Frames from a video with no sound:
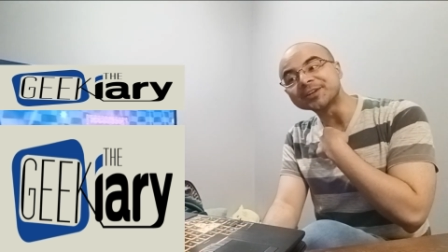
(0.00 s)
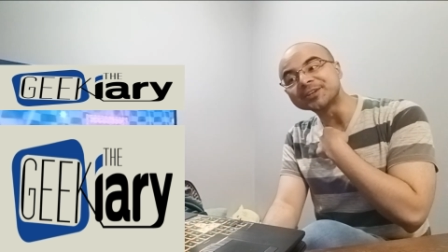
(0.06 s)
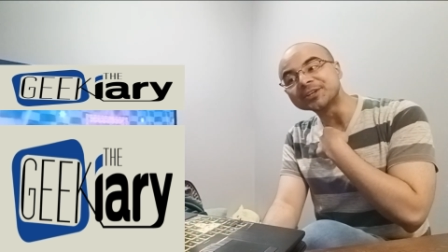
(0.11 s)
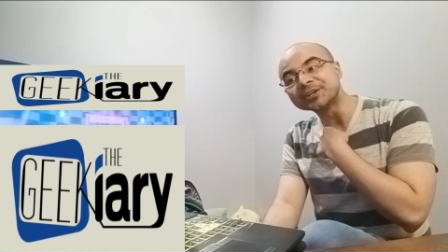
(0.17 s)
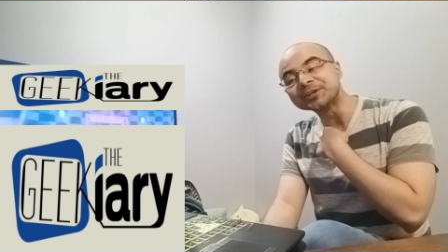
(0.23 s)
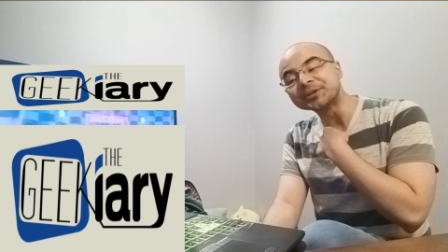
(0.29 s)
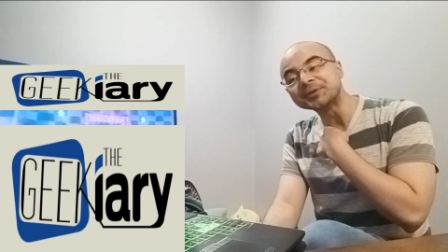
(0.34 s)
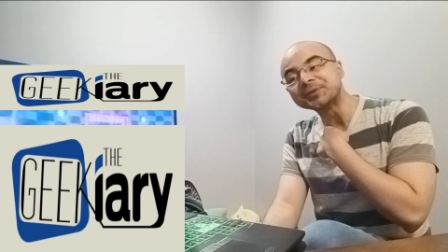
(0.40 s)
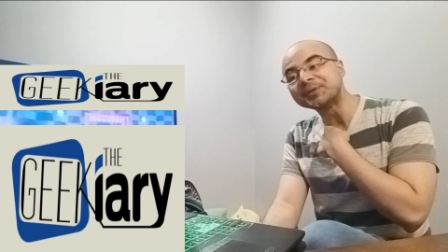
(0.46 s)

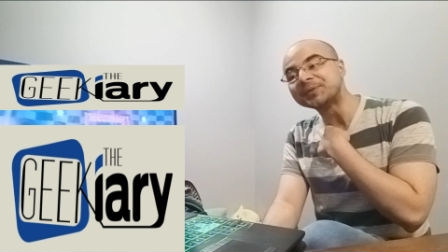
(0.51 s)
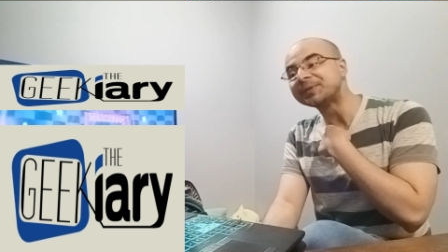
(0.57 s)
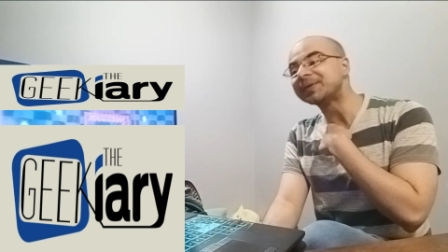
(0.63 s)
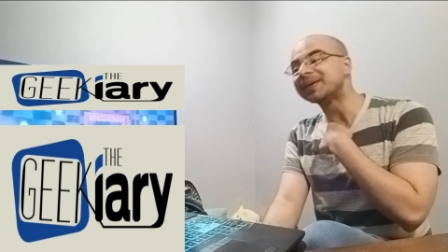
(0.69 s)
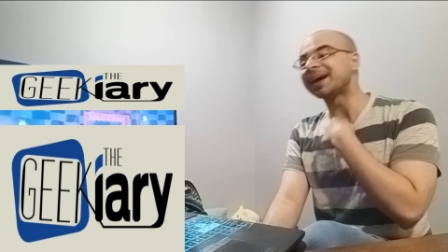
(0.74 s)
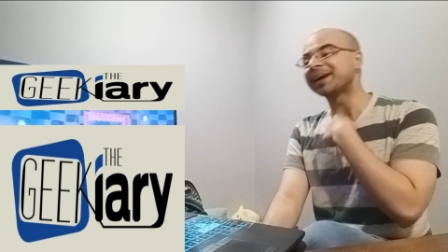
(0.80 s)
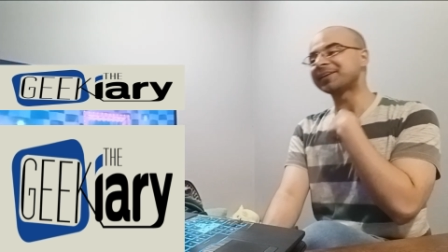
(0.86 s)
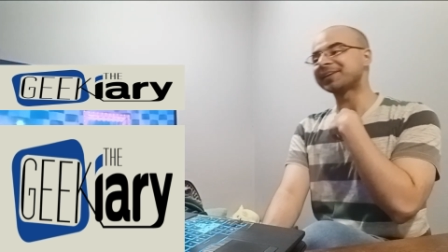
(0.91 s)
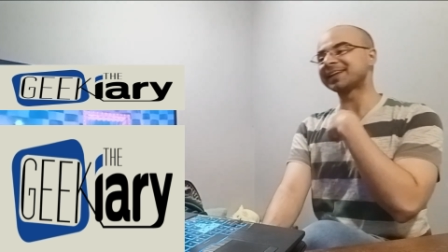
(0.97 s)
do
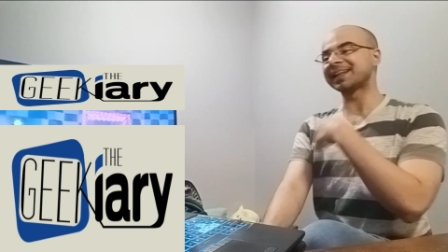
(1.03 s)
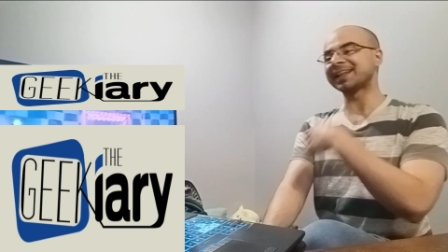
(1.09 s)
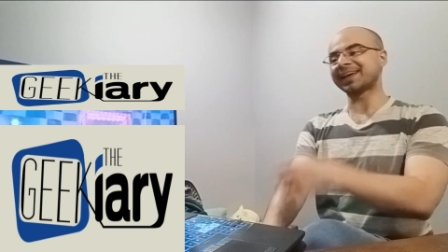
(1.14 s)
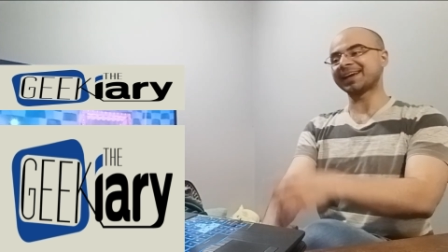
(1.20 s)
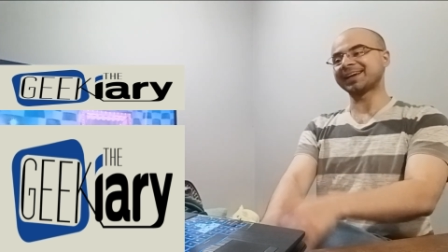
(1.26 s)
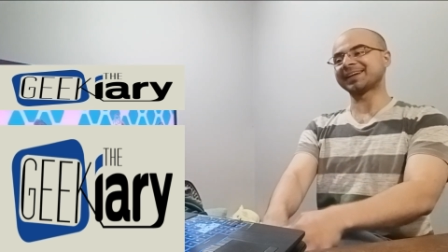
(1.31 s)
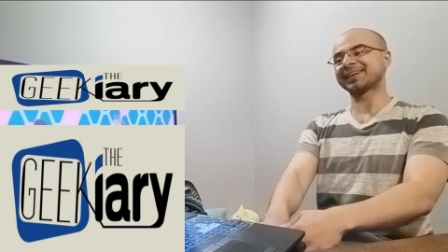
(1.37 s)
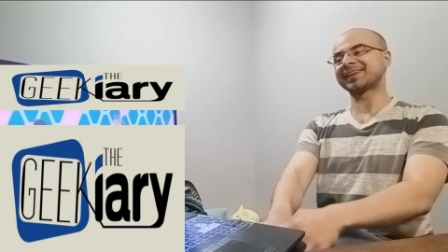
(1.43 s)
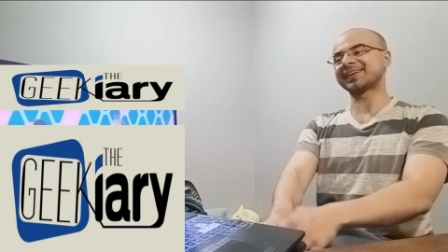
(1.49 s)
I really
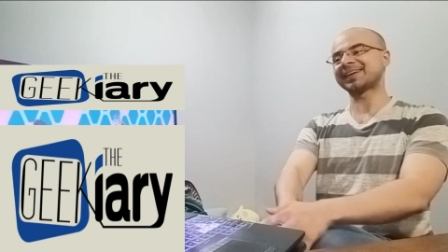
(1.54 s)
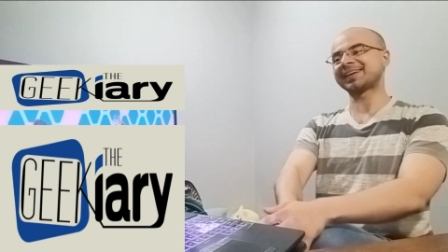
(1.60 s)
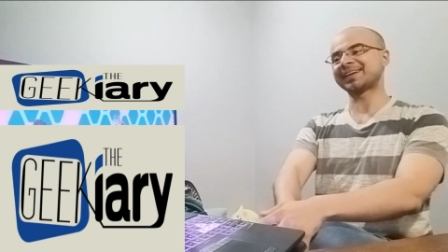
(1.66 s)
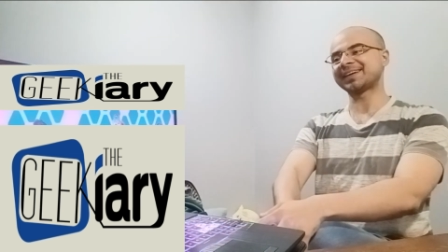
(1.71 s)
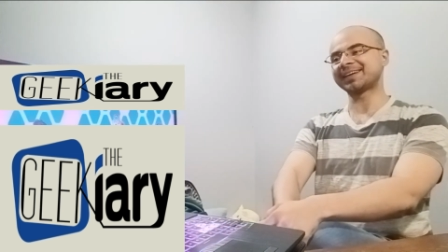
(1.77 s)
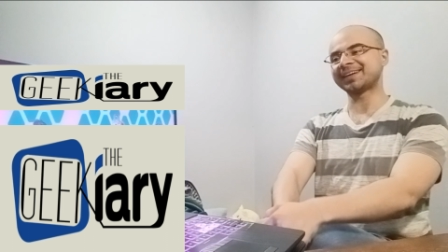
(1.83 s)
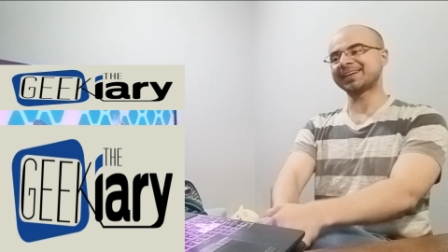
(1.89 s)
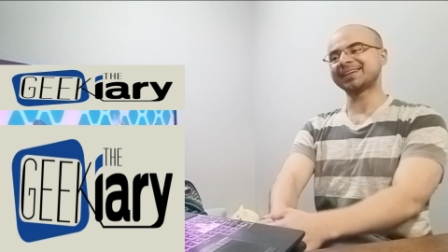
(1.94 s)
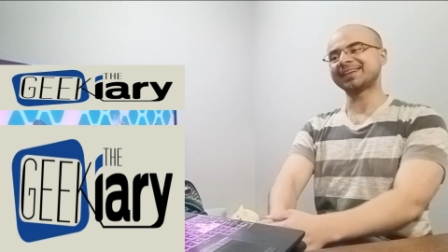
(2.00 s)
like
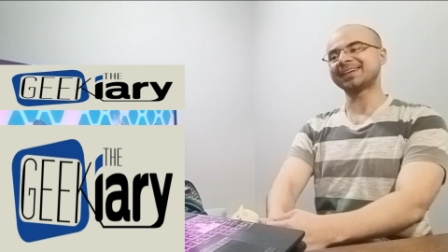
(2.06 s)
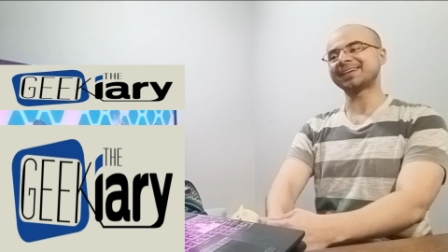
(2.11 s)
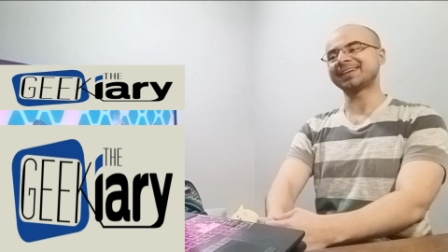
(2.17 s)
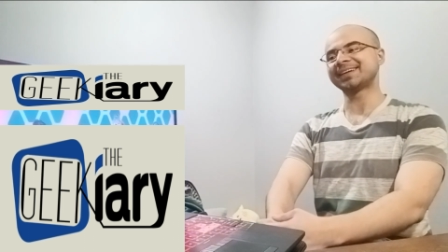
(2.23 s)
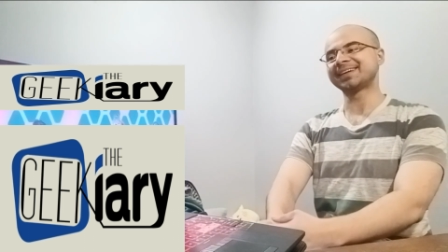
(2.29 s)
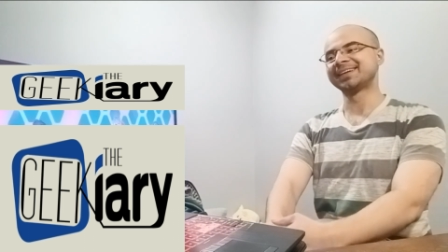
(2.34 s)
her.